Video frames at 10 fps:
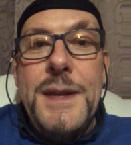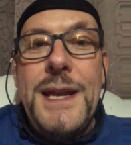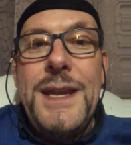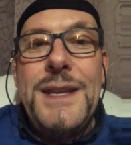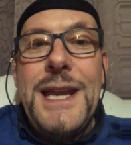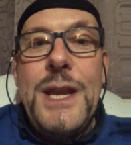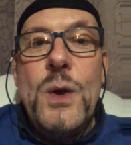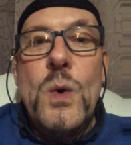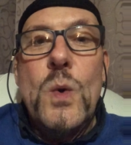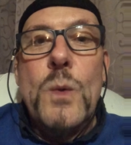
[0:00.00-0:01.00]

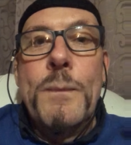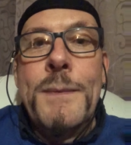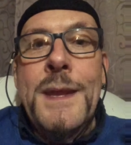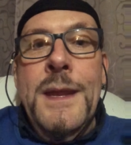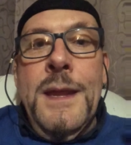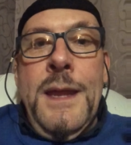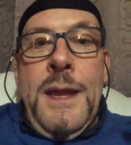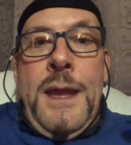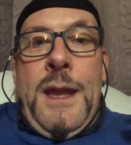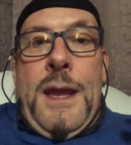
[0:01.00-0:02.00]
Nearly all
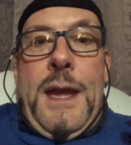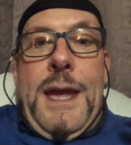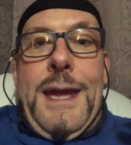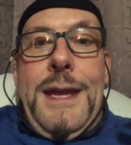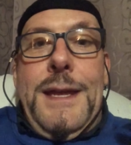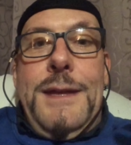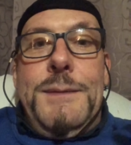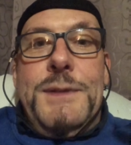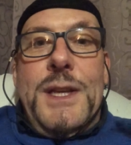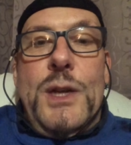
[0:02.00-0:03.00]

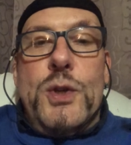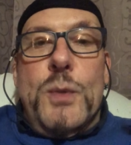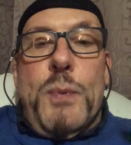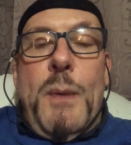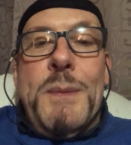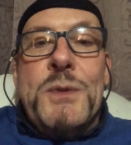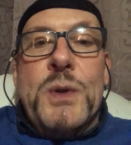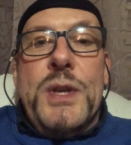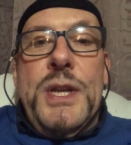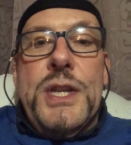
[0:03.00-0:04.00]
psychological problems
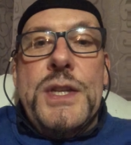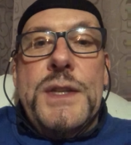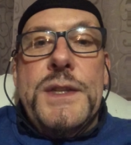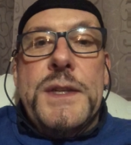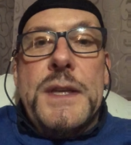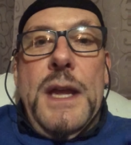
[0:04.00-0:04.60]
or conditions,